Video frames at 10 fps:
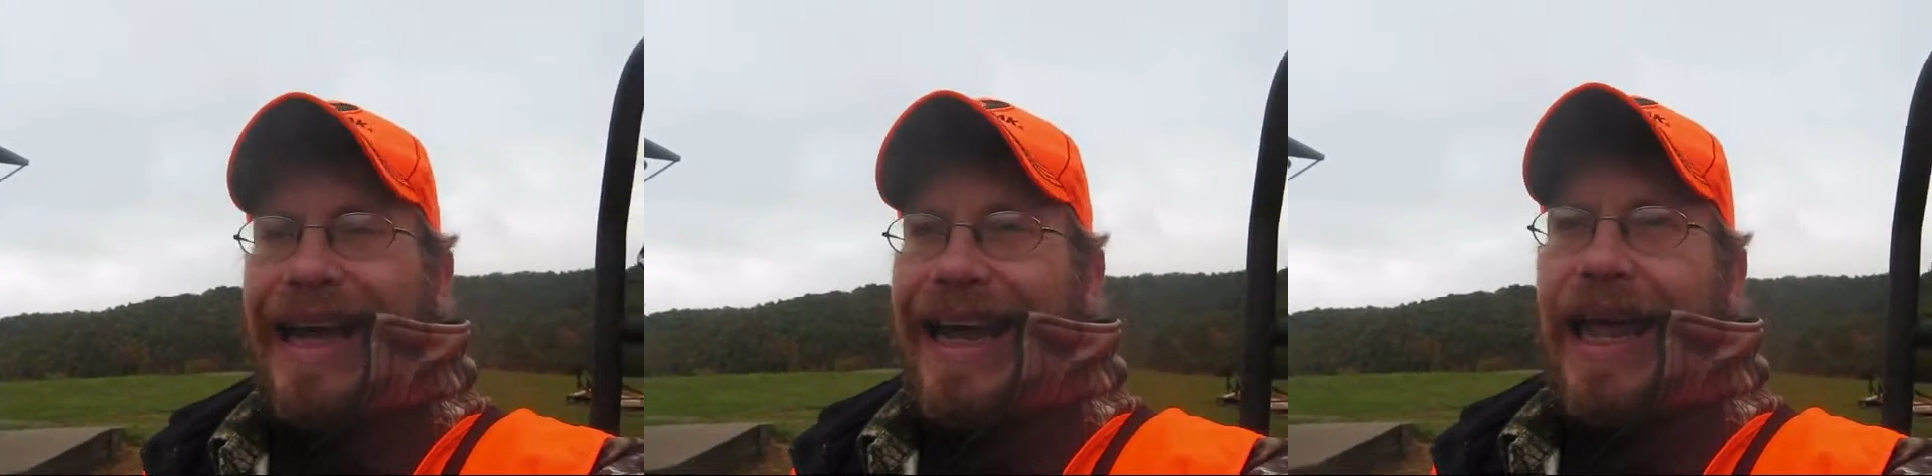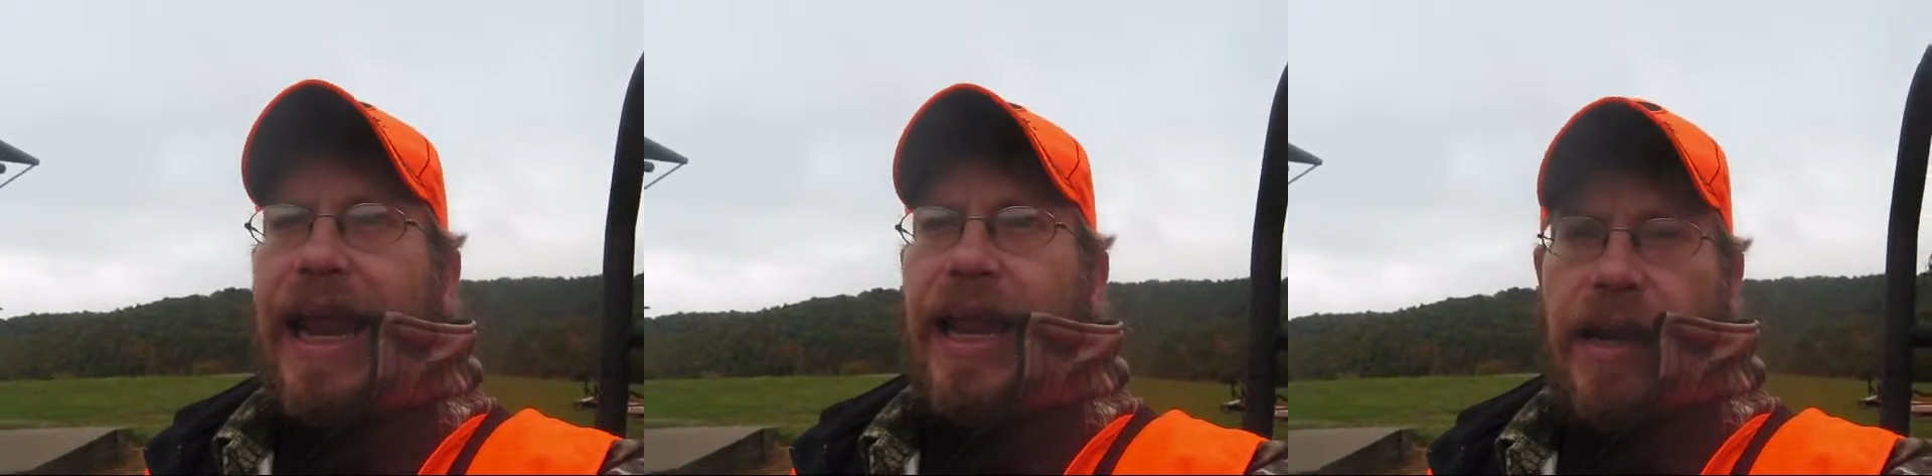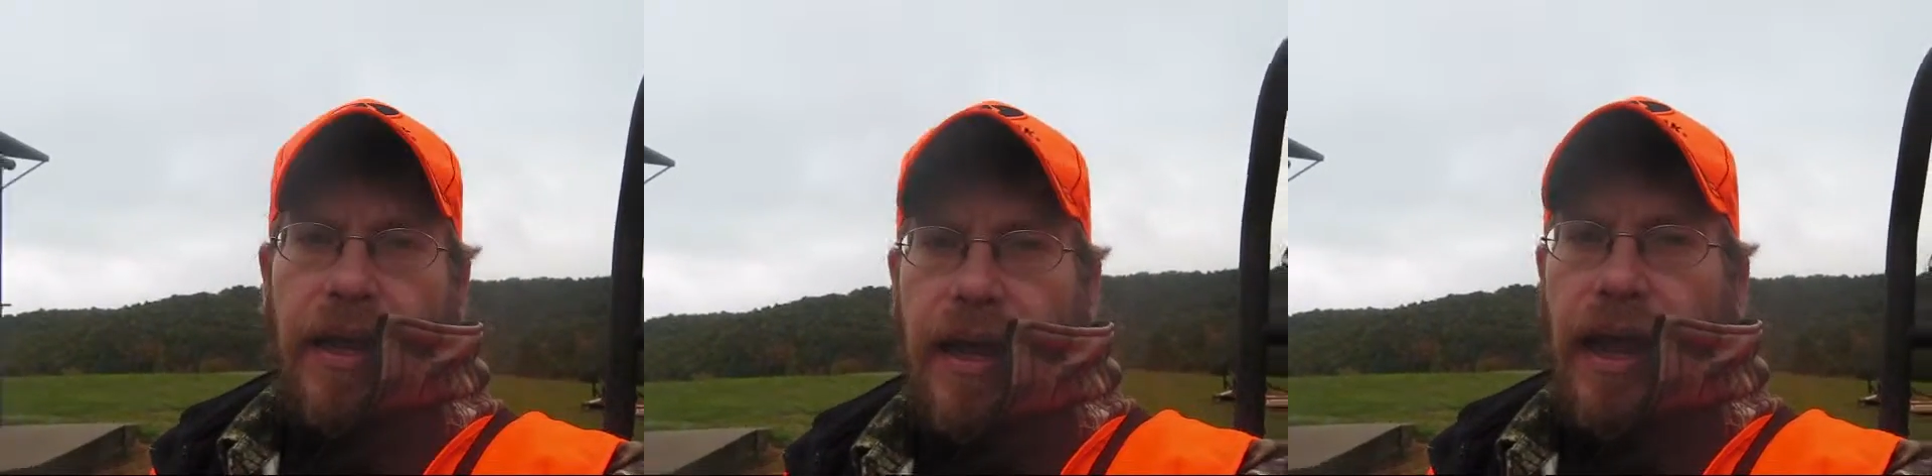hit it,
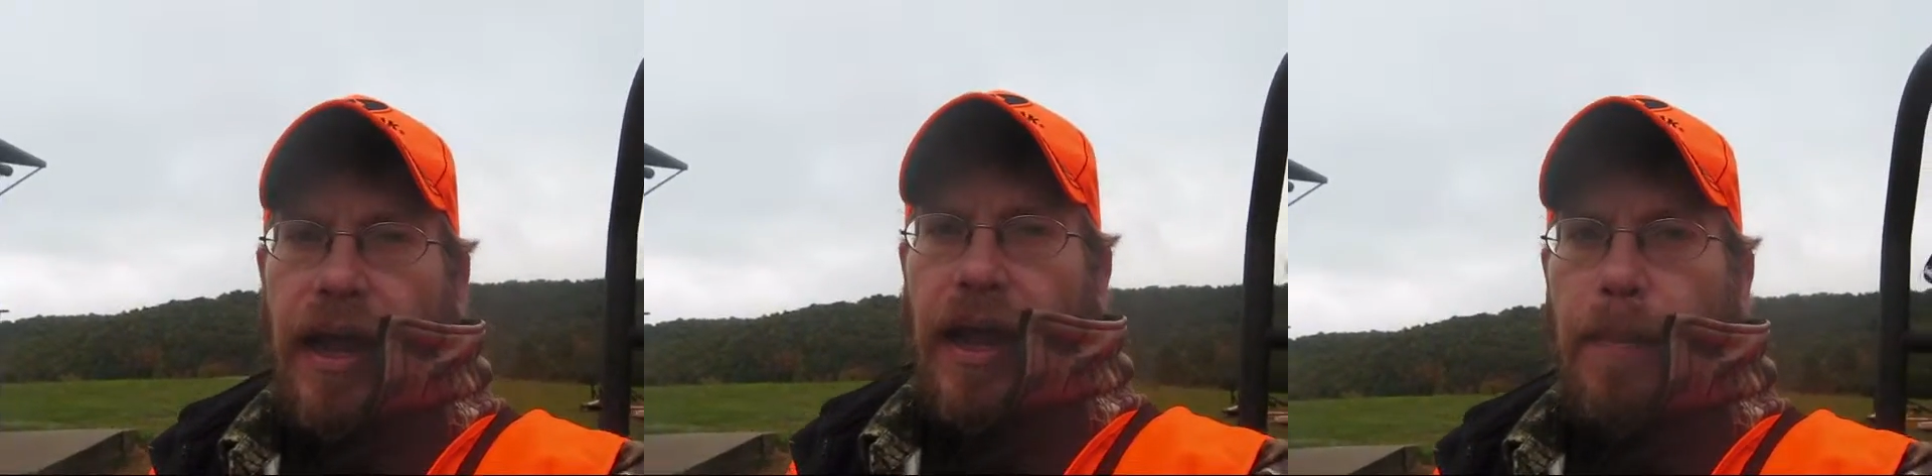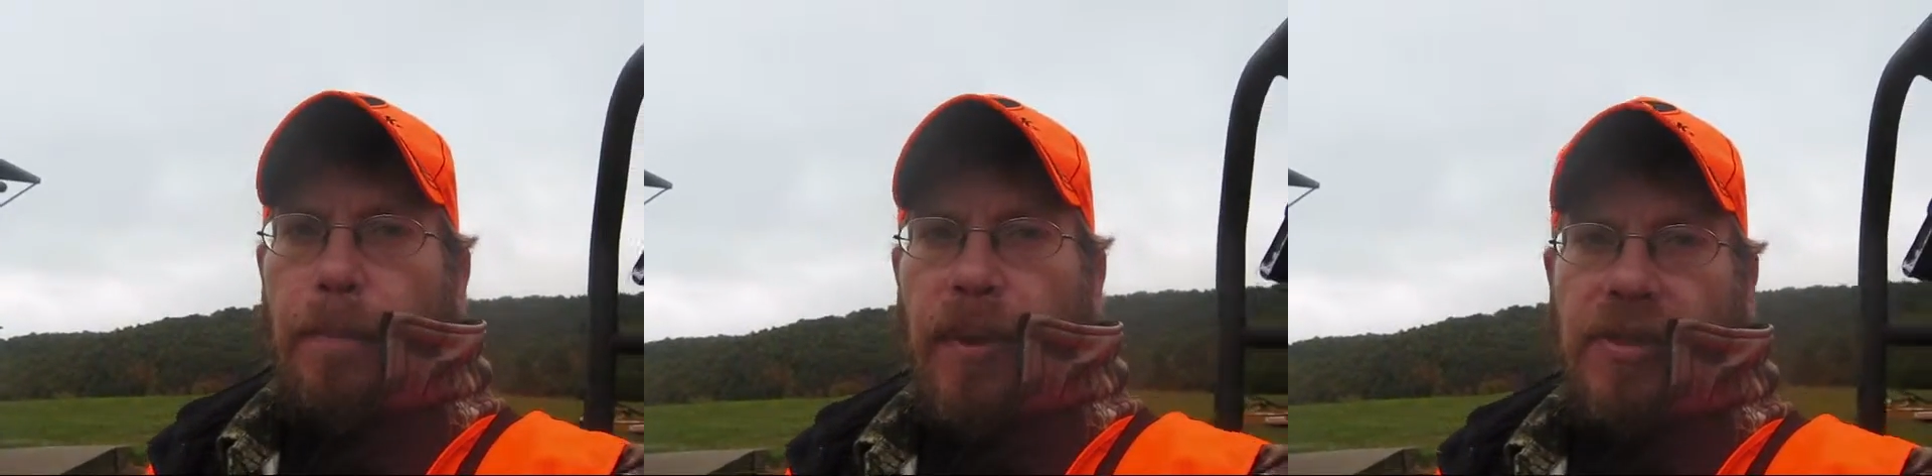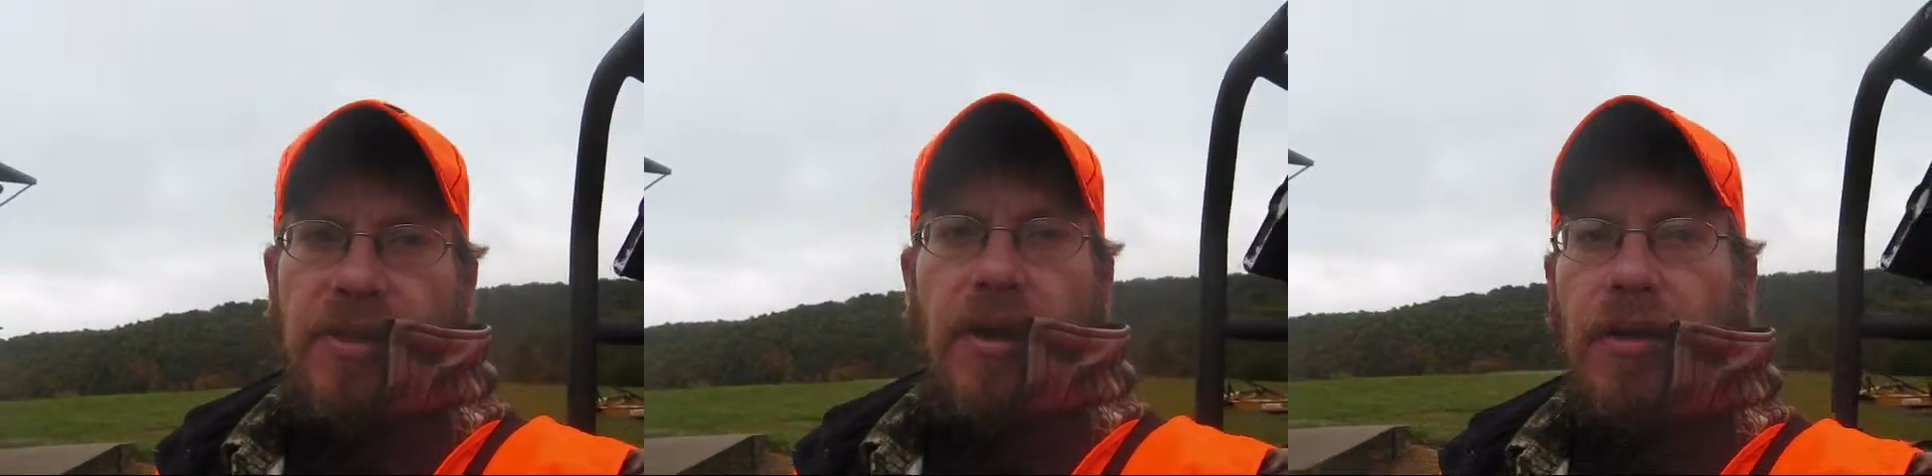and
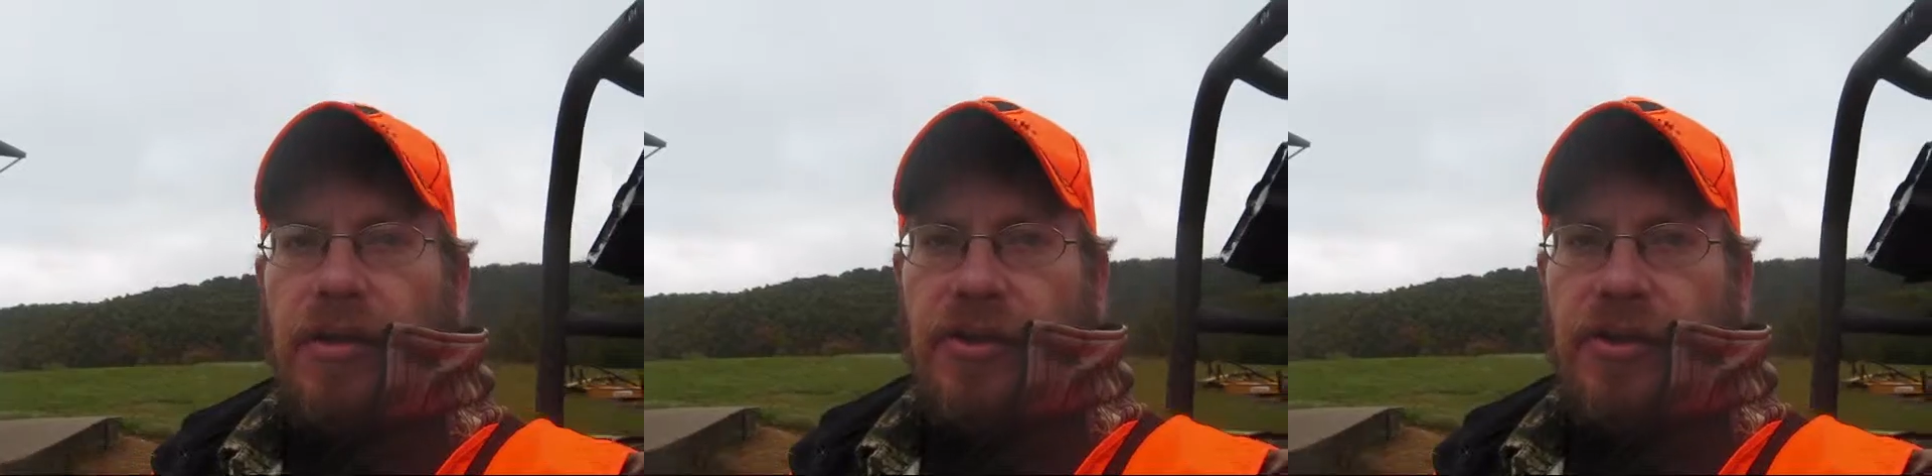busted all the